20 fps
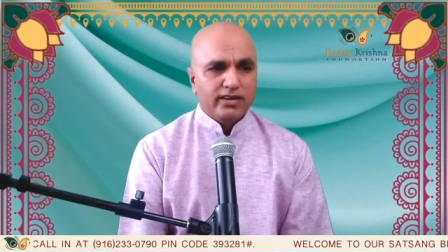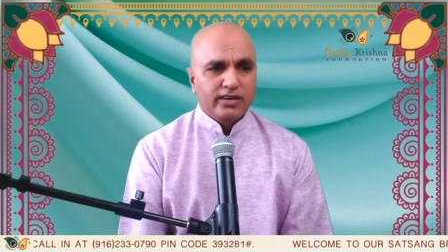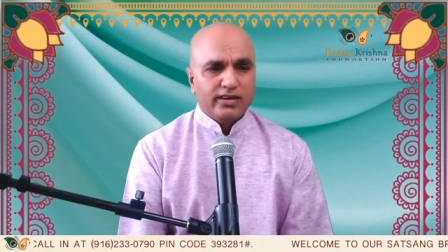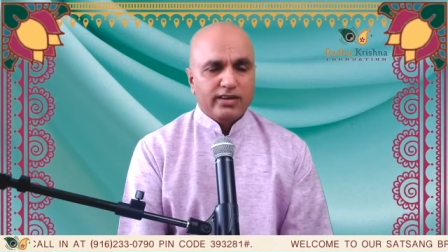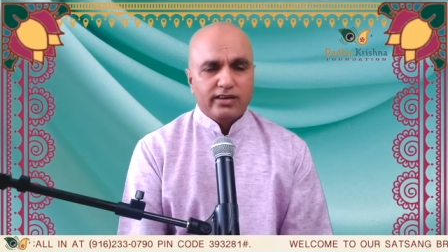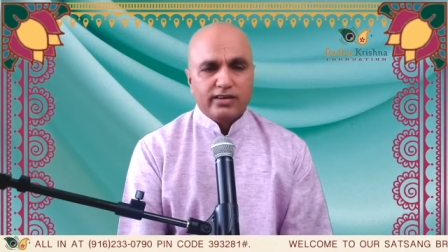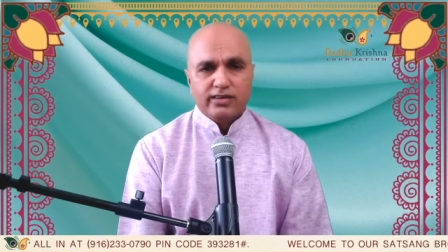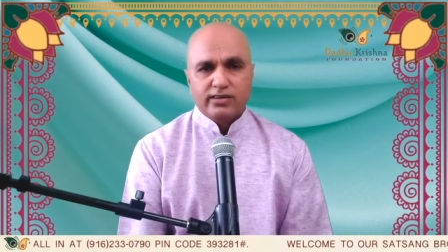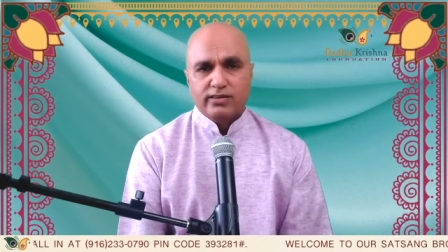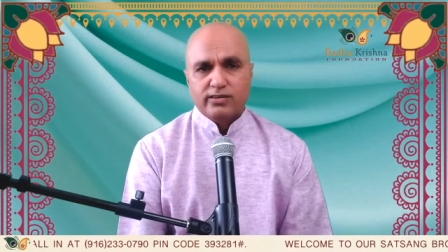
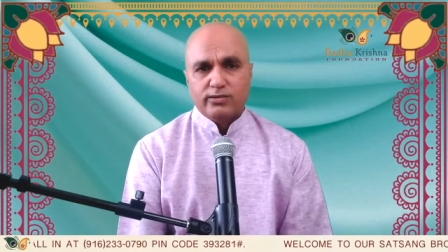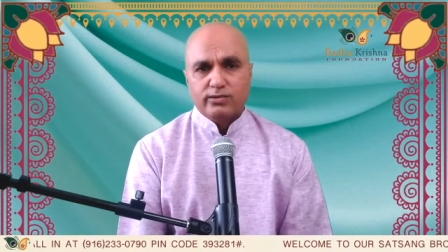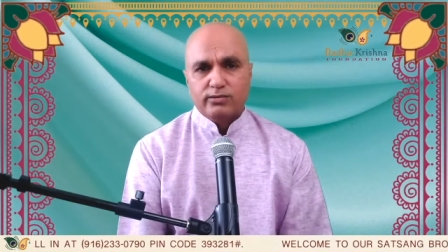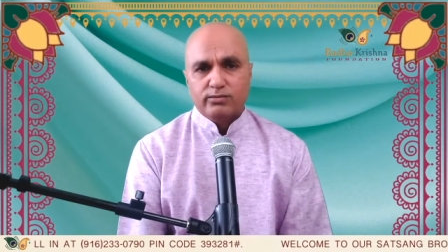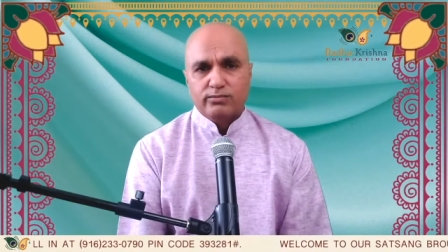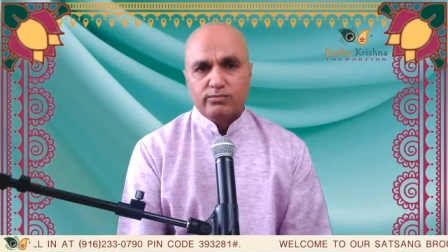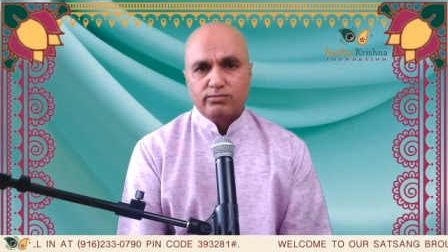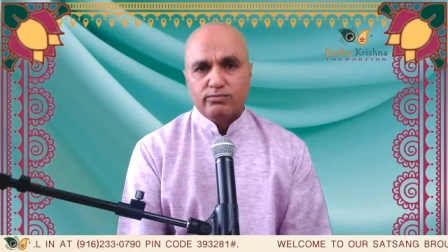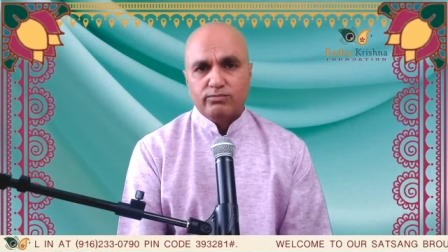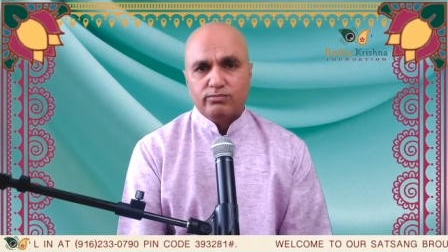you know,
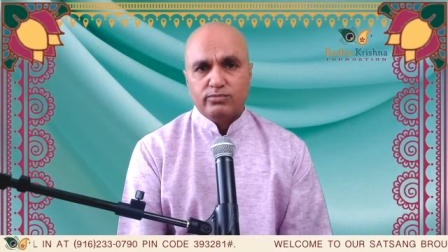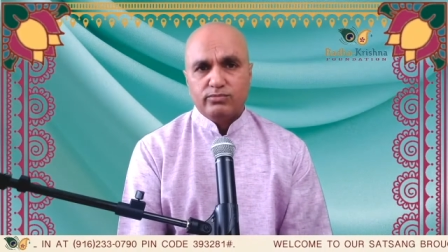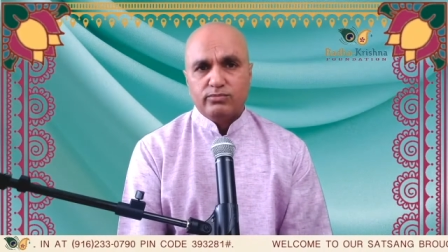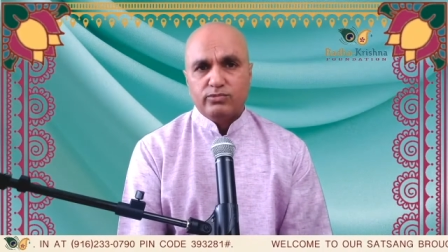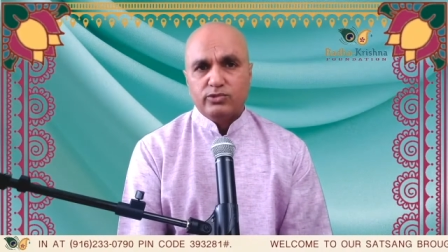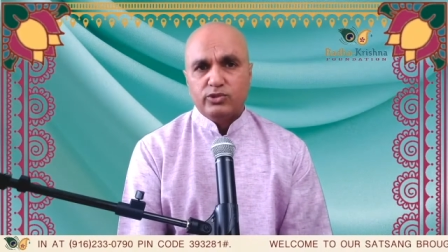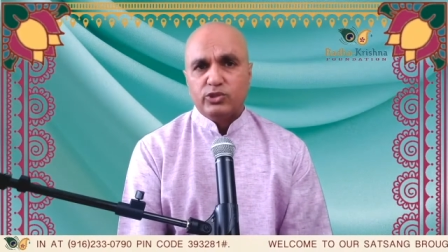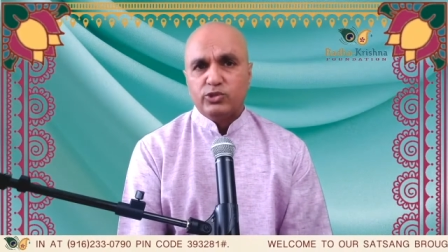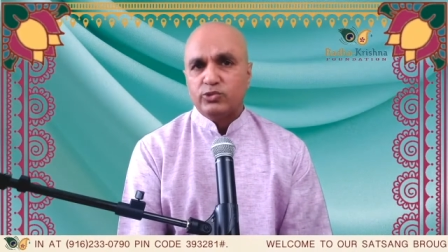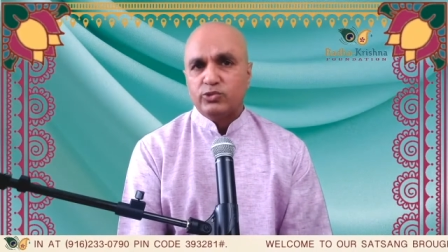
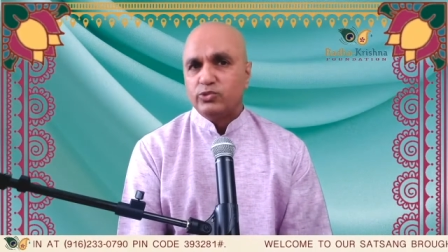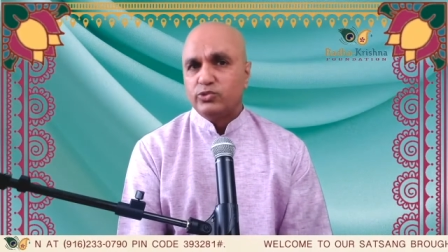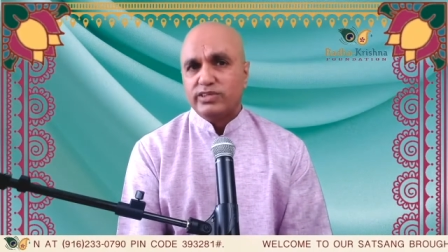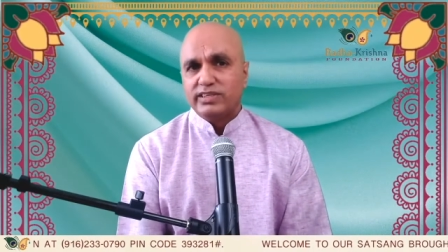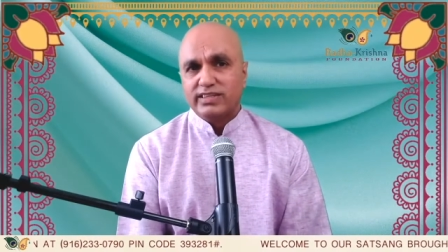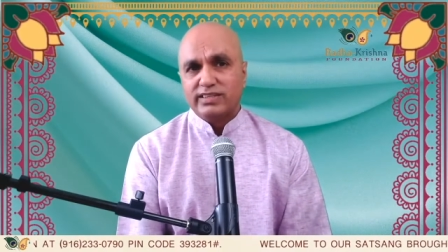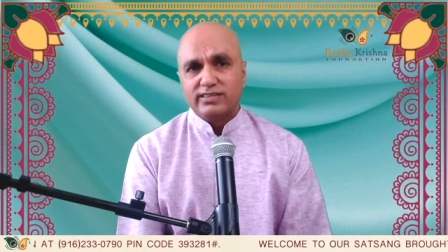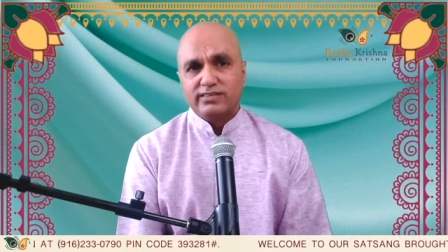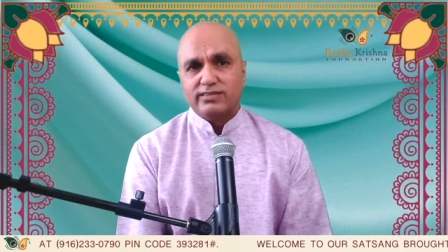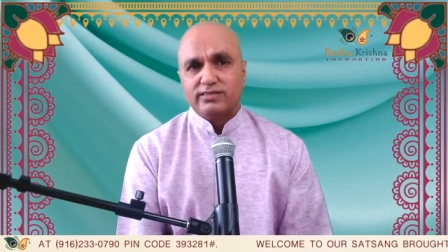
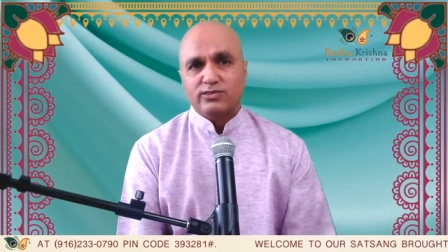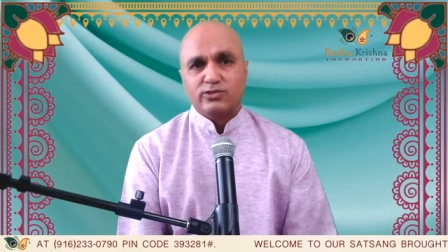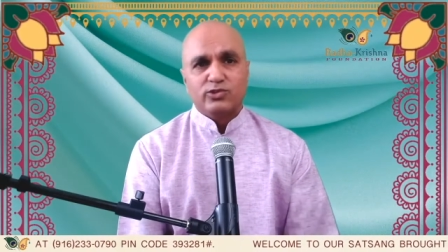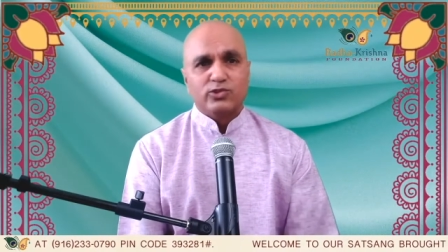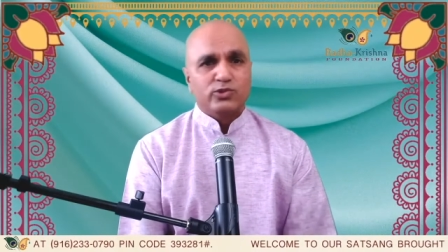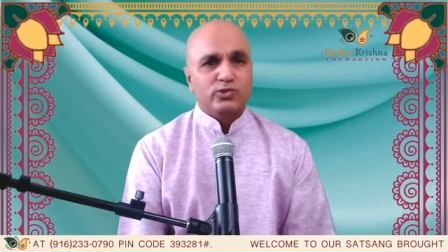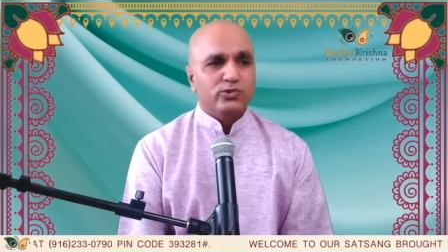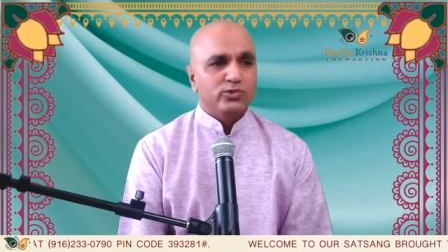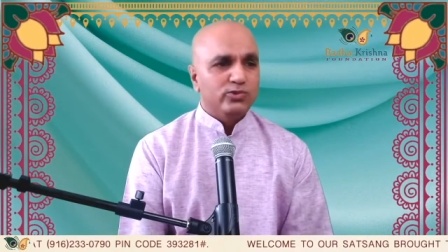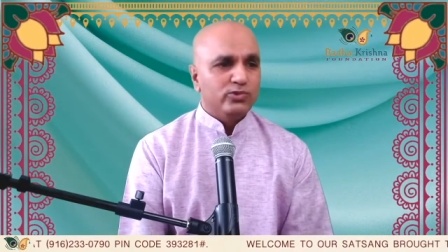shootings in
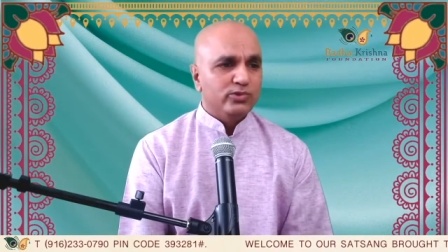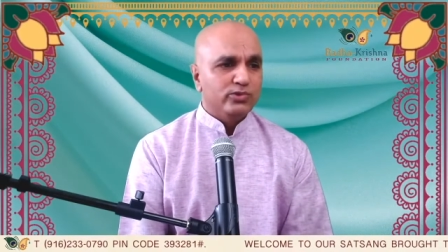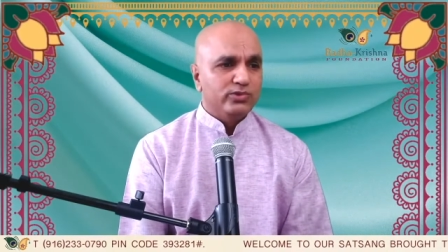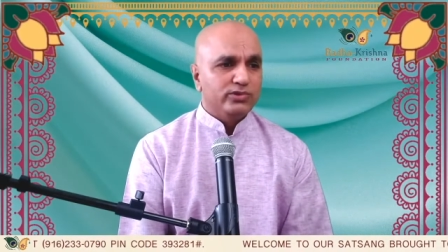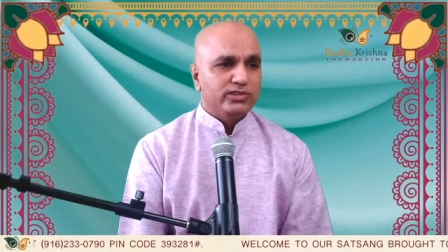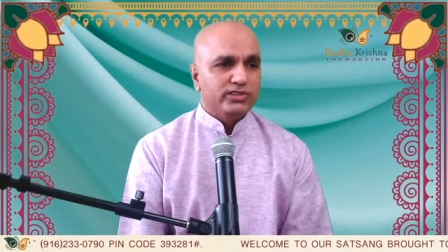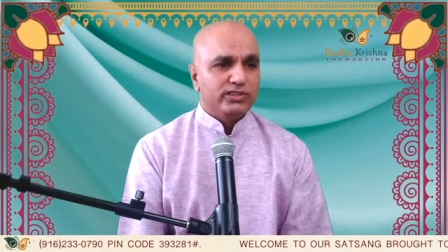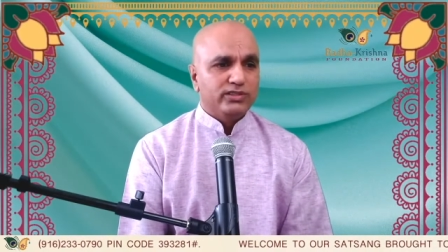schools and